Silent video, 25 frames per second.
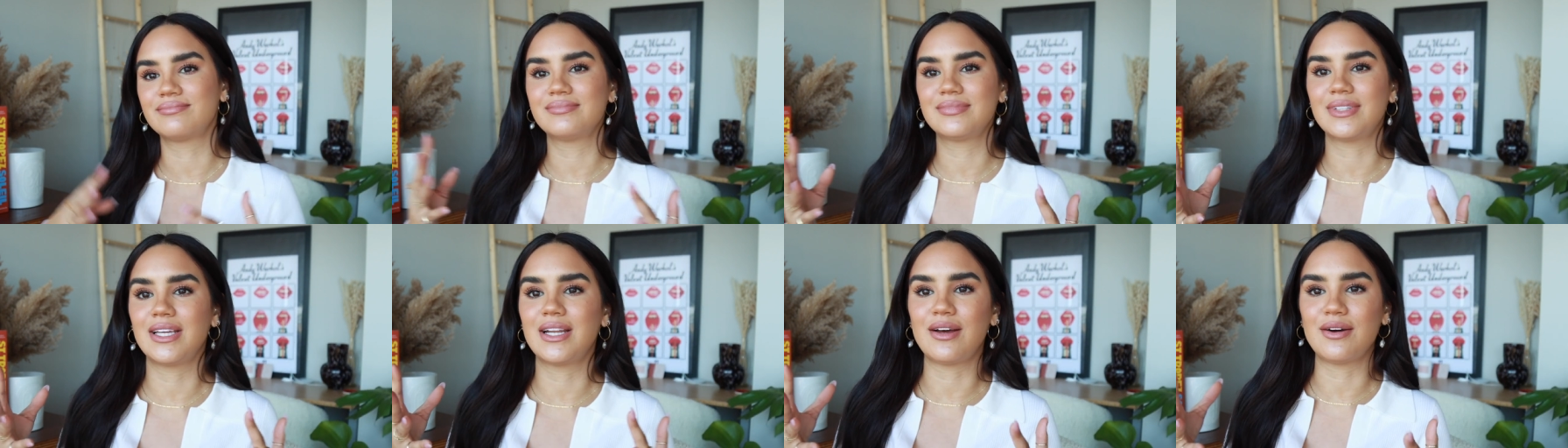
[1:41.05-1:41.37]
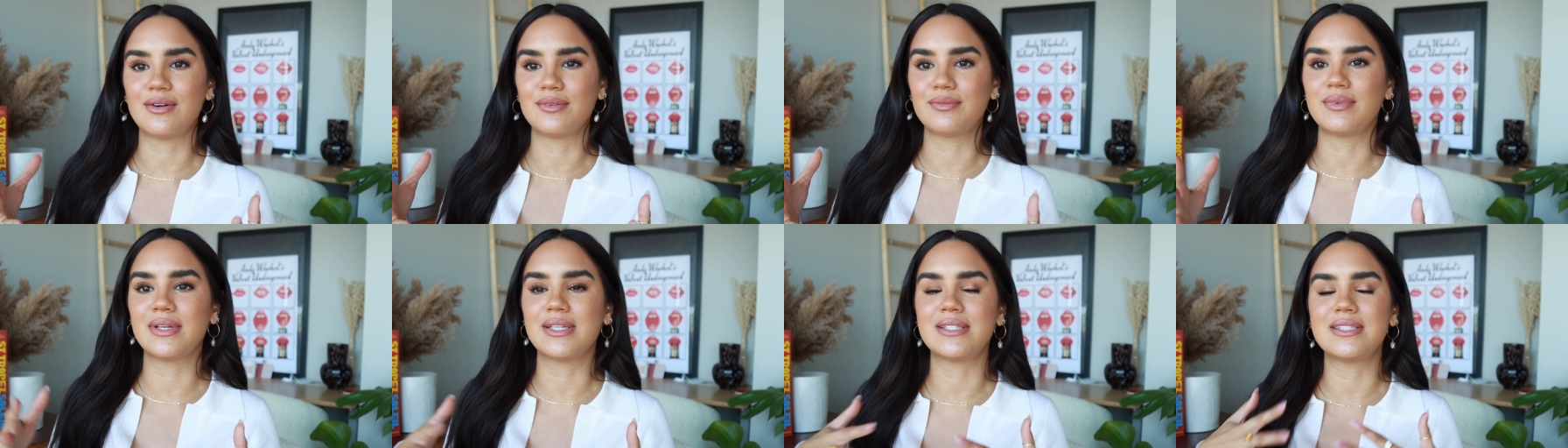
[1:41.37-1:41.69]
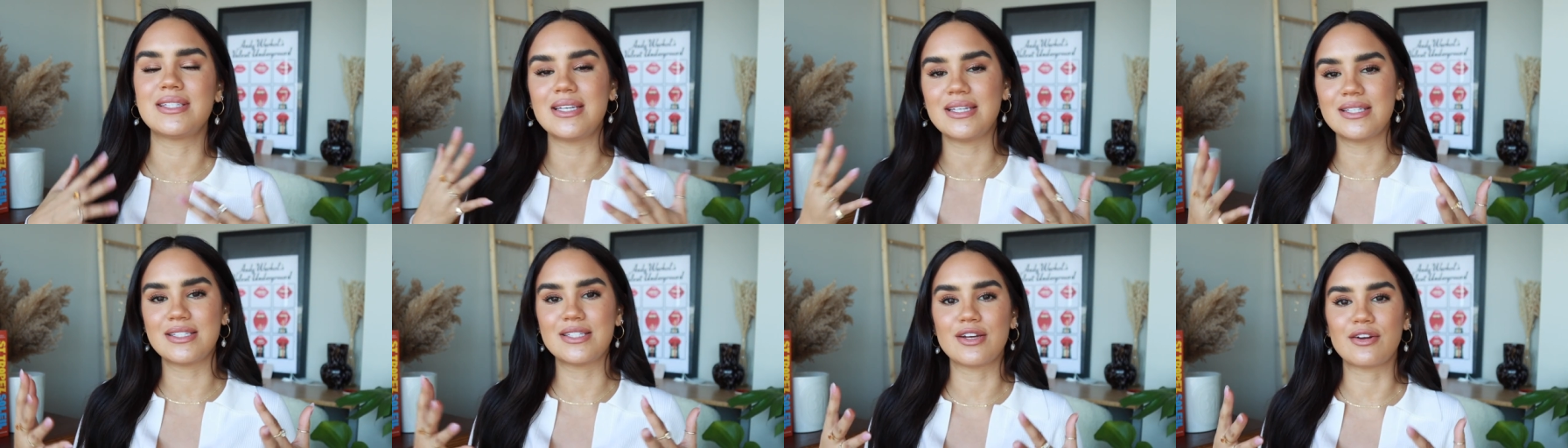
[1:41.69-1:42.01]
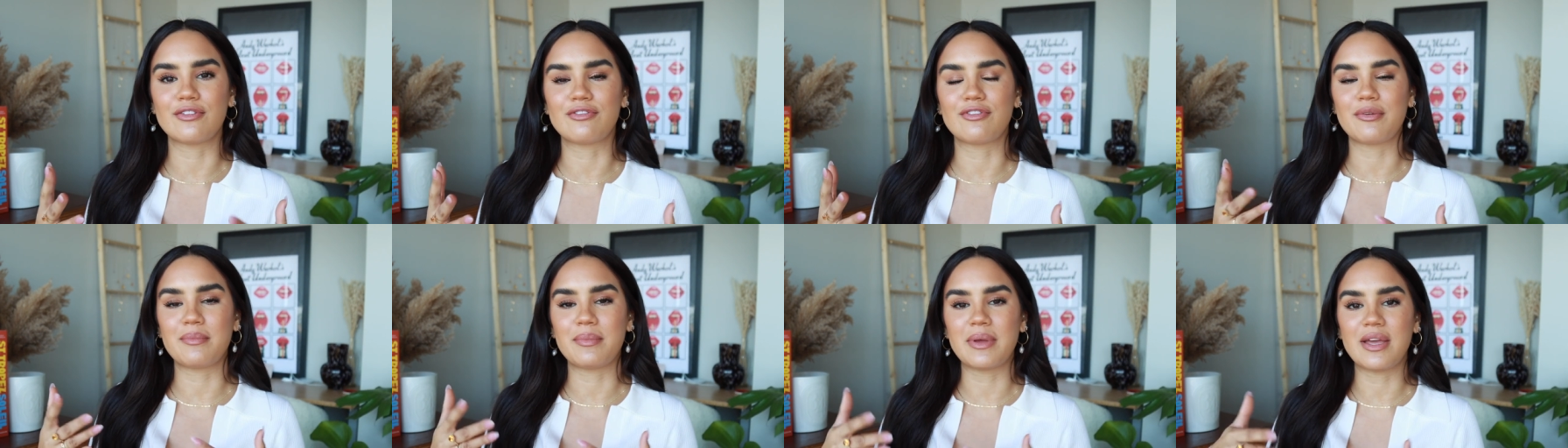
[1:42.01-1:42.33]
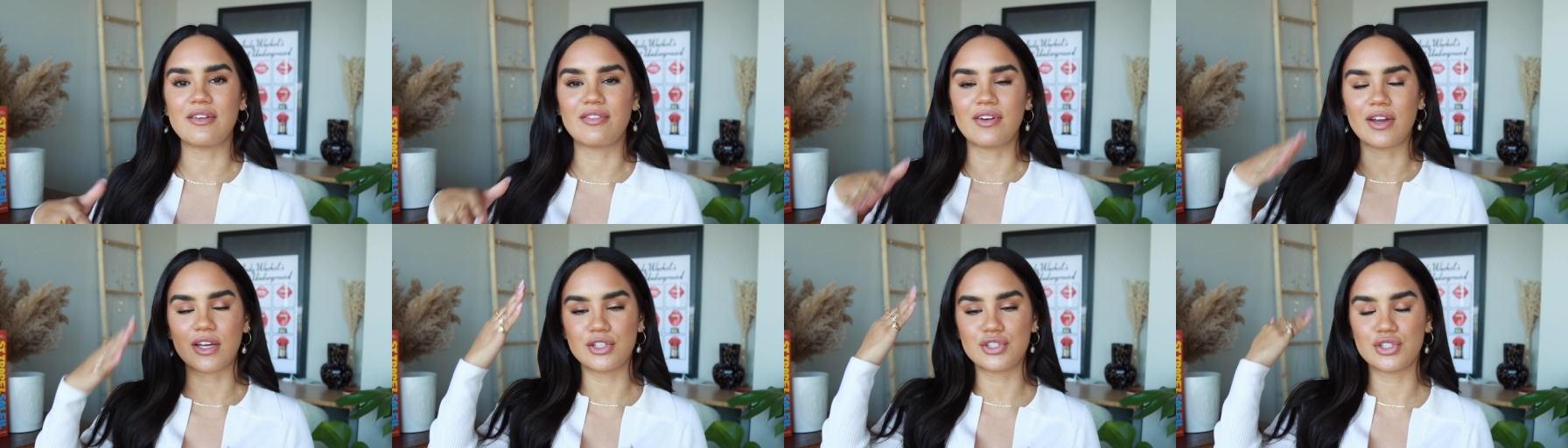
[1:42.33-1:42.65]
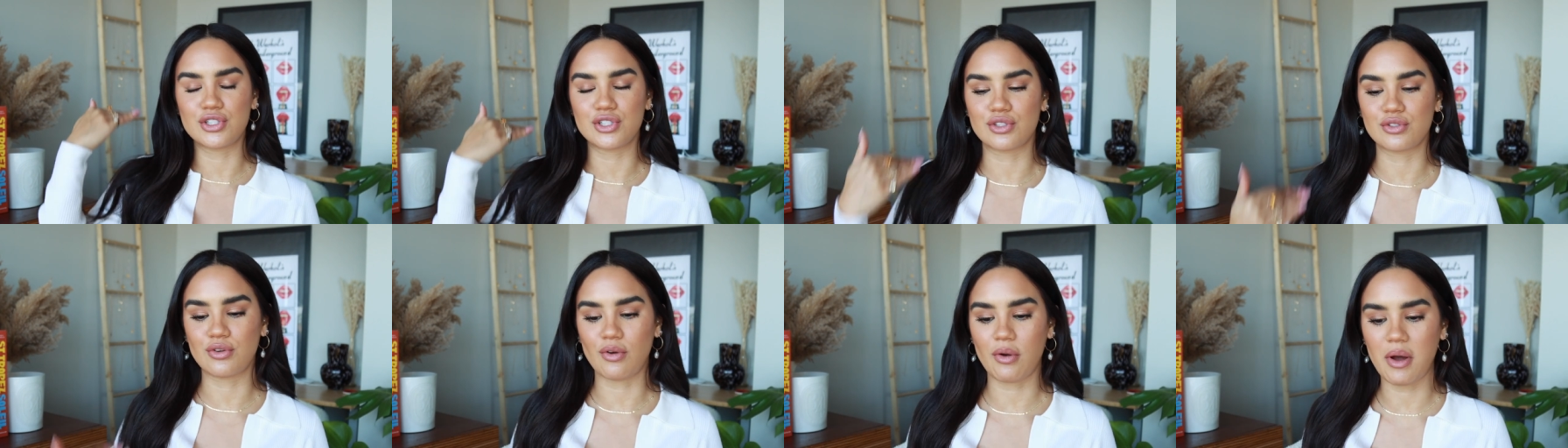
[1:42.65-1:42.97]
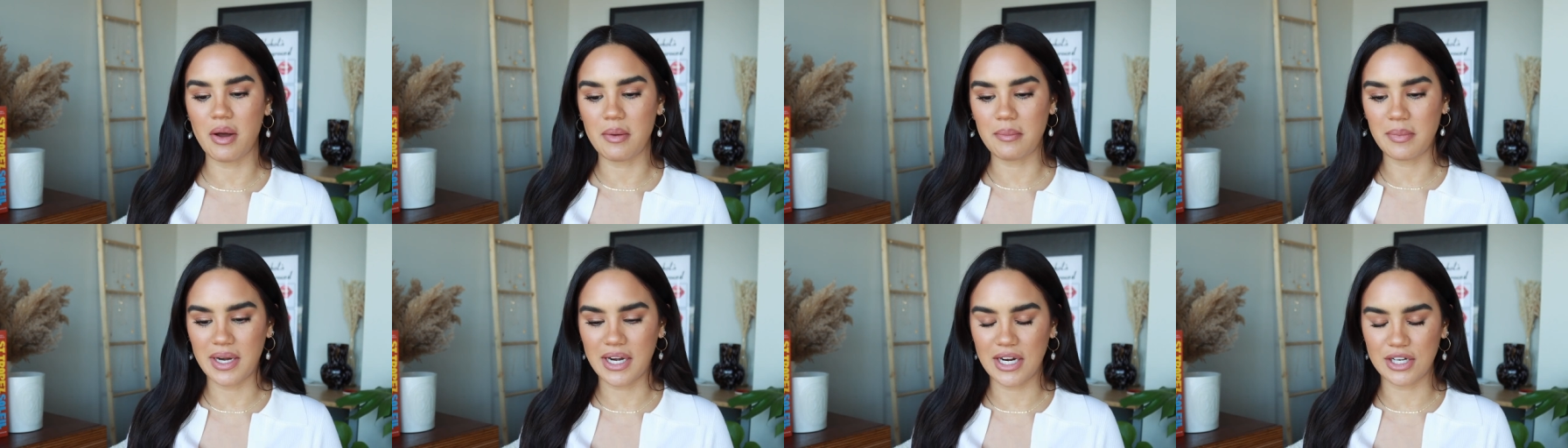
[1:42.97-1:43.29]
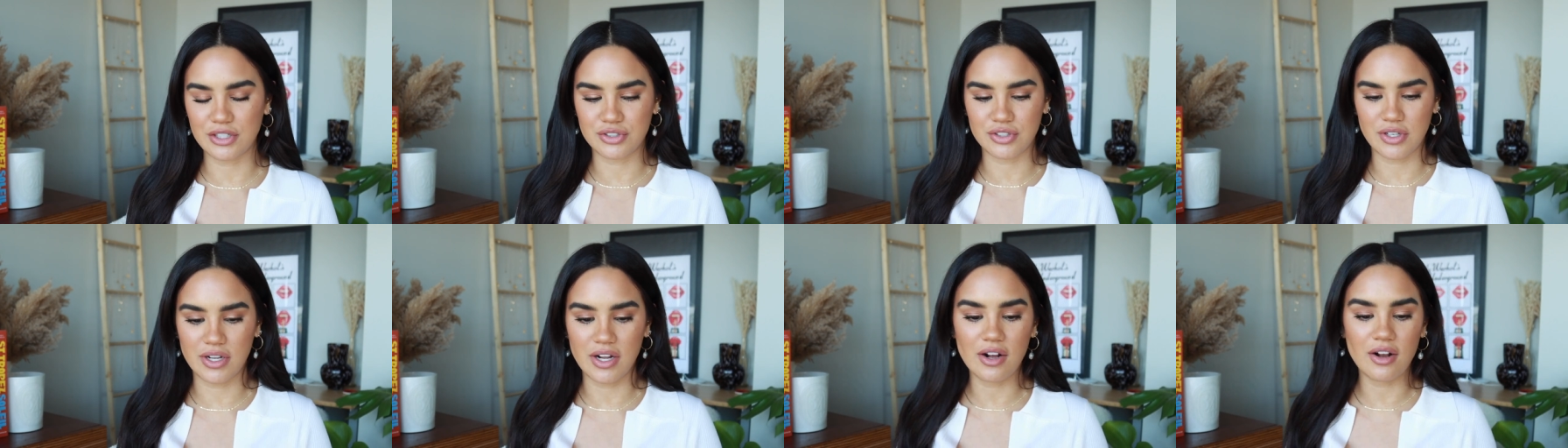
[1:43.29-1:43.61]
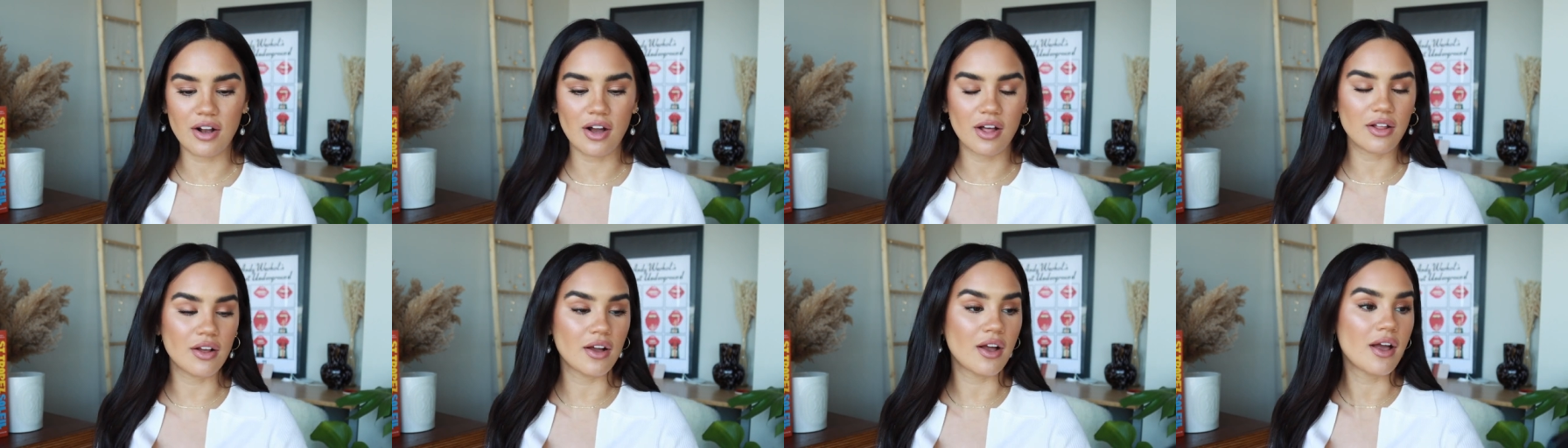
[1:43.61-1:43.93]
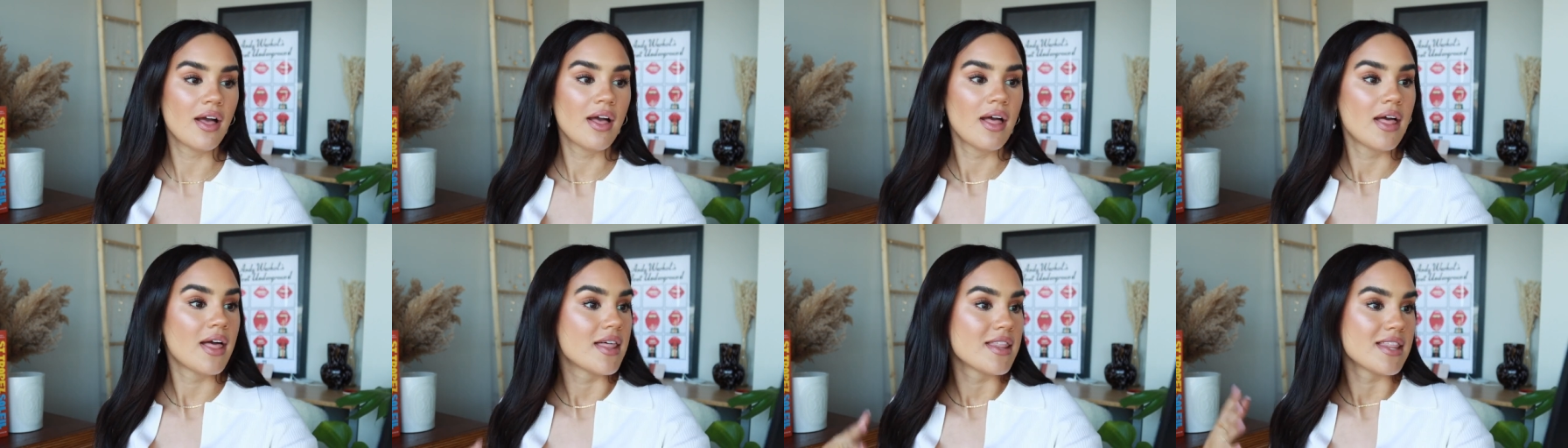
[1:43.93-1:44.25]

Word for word: you know, it's easier for me if I can just grow out my natural hair color.